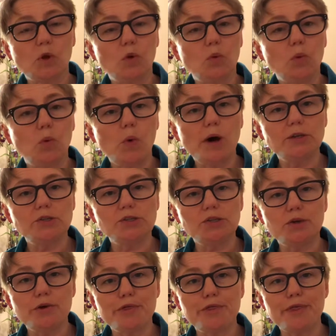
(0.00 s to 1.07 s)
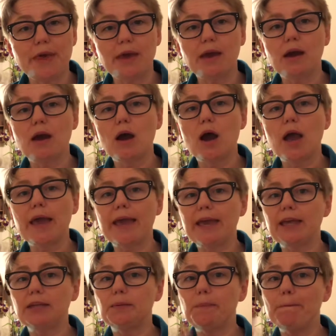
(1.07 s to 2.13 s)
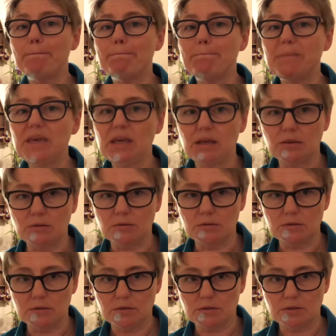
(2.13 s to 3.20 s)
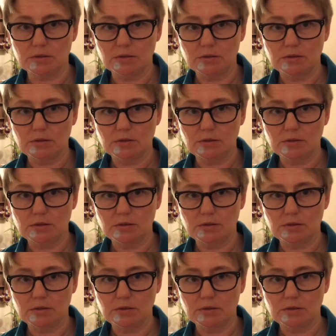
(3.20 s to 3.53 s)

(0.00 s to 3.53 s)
What do you think it means?